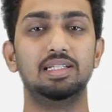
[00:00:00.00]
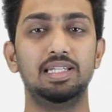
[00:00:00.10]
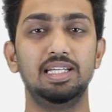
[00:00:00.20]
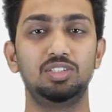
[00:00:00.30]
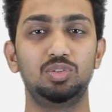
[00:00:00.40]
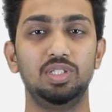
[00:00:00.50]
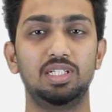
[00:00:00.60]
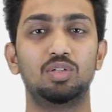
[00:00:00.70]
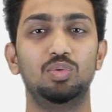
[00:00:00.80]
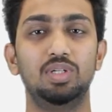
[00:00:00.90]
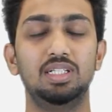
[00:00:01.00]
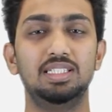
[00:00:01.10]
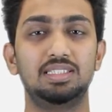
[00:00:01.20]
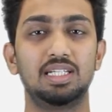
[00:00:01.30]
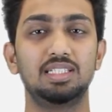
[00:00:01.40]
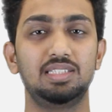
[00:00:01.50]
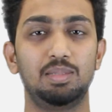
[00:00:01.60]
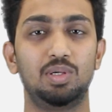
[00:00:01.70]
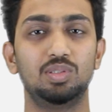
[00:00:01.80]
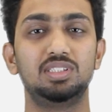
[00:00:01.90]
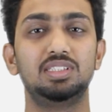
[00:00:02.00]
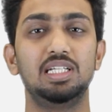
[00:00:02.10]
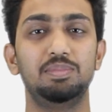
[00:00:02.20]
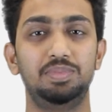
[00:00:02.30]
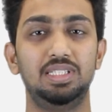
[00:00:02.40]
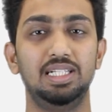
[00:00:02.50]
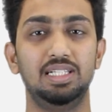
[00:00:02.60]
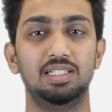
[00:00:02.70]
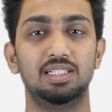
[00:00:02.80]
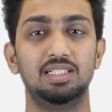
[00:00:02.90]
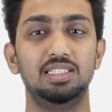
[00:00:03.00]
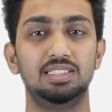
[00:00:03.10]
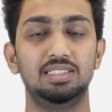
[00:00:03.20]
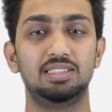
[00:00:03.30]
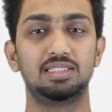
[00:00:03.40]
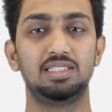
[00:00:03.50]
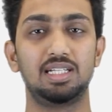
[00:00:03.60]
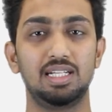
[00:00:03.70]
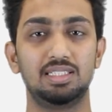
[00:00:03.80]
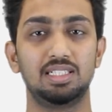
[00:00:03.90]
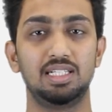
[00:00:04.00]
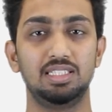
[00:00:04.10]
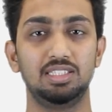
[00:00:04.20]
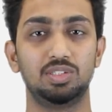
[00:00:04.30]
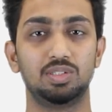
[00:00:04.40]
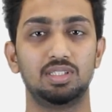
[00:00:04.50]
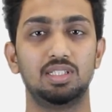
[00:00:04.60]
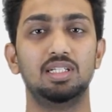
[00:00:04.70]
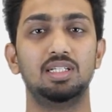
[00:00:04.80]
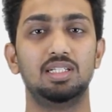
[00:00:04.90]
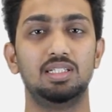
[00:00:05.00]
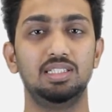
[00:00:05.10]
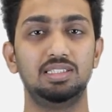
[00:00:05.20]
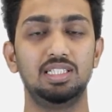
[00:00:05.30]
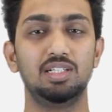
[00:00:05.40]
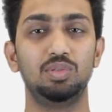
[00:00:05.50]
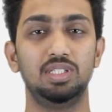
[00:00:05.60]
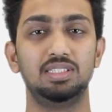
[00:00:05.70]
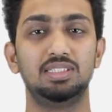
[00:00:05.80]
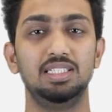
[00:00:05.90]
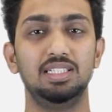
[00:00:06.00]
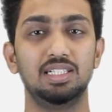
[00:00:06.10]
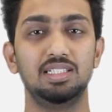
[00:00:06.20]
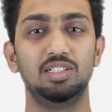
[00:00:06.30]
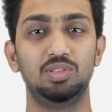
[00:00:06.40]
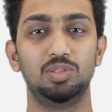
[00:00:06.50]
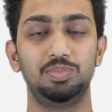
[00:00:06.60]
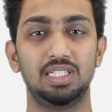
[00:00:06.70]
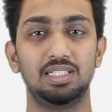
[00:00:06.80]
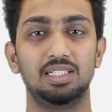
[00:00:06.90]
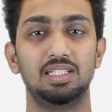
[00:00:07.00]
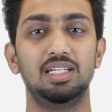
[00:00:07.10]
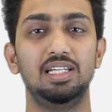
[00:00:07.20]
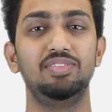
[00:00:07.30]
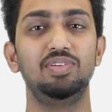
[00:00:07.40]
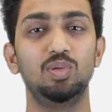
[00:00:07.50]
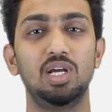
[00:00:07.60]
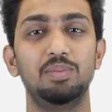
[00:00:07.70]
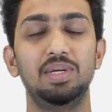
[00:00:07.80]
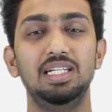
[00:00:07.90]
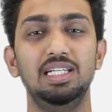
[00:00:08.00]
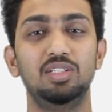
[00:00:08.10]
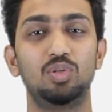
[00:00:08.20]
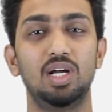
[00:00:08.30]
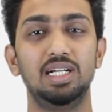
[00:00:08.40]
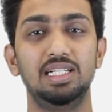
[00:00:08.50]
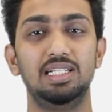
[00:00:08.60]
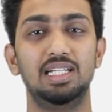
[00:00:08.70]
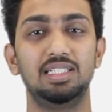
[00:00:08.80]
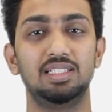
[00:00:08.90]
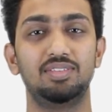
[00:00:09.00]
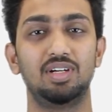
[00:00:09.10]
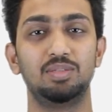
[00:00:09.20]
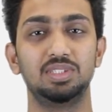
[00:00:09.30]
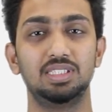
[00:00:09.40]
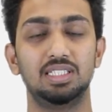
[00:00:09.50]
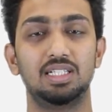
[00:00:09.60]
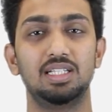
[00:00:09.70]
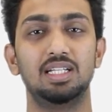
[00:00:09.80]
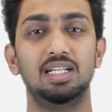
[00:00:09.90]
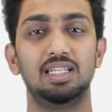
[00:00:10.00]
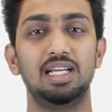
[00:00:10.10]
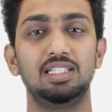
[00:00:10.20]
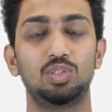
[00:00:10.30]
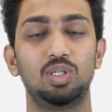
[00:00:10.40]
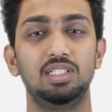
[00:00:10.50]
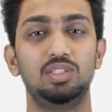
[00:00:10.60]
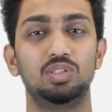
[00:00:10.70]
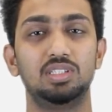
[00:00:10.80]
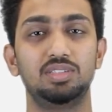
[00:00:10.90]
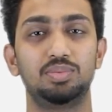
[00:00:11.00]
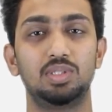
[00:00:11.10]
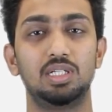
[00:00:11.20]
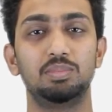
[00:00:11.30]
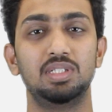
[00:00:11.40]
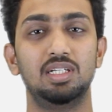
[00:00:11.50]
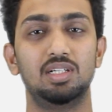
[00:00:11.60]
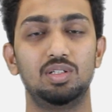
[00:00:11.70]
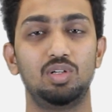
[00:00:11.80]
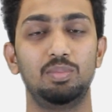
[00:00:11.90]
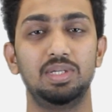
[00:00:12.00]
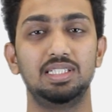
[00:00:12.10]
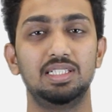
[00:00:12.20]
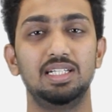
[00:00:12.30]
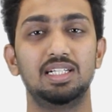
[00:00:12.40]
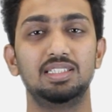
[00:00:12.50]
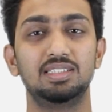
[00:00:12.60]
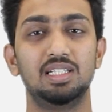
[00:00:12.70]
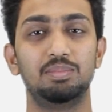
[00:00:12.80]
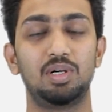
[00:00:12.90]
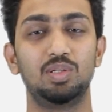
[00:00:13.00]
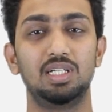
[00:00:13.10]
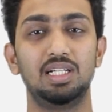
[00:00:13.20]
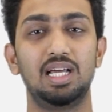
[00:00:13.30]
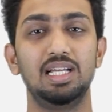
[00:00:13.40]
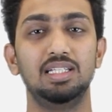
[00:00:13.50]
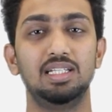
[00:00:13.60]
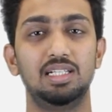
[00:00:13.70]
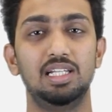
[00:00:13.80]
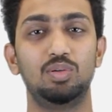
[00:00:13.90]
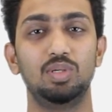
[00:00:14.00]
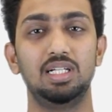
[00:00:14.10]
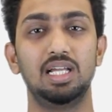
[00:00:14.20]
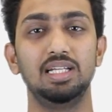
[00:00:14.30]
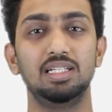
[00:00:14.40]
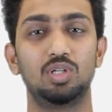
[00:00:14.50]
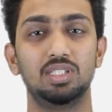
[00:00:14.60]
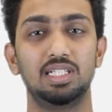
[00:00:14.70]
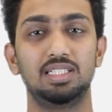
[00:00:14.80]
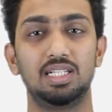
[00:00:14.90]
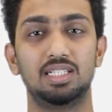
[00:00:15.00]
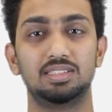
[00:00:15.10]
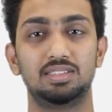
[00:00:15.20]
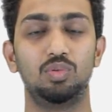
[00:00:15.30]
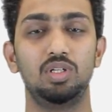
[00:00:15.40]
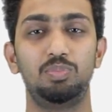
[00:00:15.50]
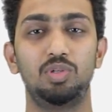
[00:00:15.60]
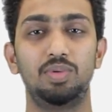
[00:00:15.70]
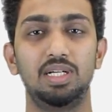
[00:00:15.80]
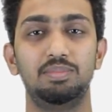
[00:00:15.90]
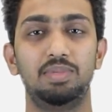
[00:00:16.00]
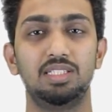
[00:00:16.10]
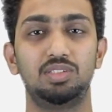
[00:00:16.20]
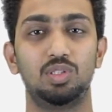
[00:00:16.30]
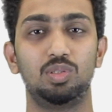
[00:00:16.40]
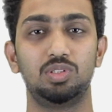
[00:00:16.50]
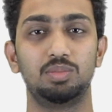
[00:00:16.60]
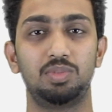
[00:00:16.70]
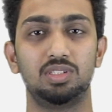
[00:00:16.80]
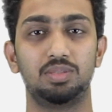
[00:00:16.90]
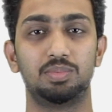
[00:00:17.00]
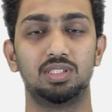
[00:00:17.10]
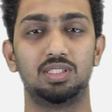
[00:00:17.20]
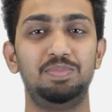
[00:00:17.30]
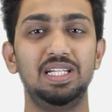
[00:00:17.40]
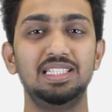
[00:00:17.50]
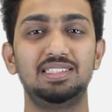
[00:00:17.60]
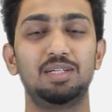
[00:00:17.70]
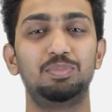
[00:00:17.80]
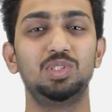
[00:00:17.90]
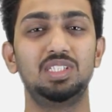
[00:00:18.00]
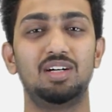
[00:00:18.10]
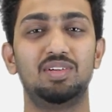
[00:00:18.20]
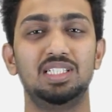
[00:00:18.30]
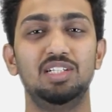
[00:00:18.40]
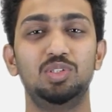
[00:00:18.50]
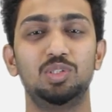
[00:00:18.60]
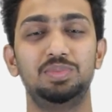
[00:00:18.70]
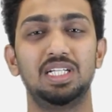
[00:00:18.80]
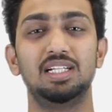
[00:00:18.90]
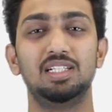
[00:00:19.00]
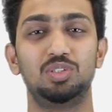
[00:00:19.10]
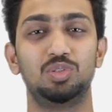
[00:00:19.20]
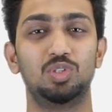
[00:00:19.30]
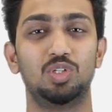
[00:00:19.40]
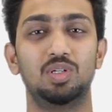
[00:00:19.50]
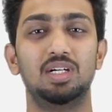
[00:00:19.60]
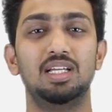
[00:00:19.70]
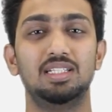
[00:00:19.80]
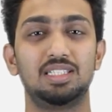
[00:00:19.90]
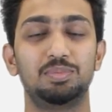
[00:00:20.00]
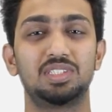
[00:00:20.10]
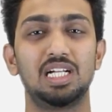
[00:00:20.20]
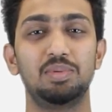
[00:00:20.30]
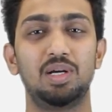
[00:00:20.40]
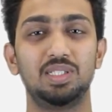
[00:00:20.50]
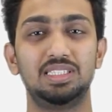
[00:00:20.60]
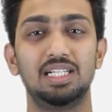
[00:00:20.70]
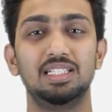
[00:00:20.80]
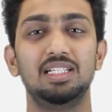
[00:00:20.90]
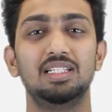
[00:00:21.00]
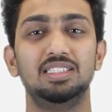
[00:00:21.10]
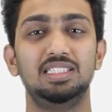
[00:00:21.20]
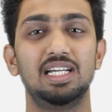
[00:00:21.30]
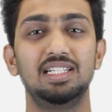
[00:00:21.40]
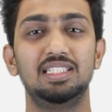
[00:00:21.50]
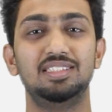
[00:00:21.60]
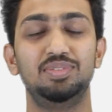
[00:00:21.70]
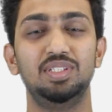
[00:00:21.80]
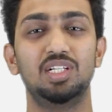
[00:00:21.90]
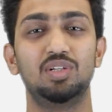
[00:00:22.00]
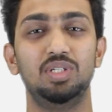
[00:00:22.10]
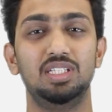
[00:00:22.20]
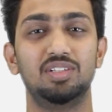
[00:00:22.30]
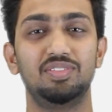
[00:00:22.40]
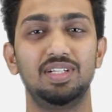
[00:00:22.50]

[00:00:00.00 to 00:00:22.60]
Next week we'll discuss about step 3, risk characterization. Stay with Senieer YouTube channel. If you have any inquiry related pharmaceutical like solid dosage form, raw material, powder line, liquid line, contact us. We'll provide best solution possible. Please support our YouTube channel to grow. Subscribe our channel, share this video with your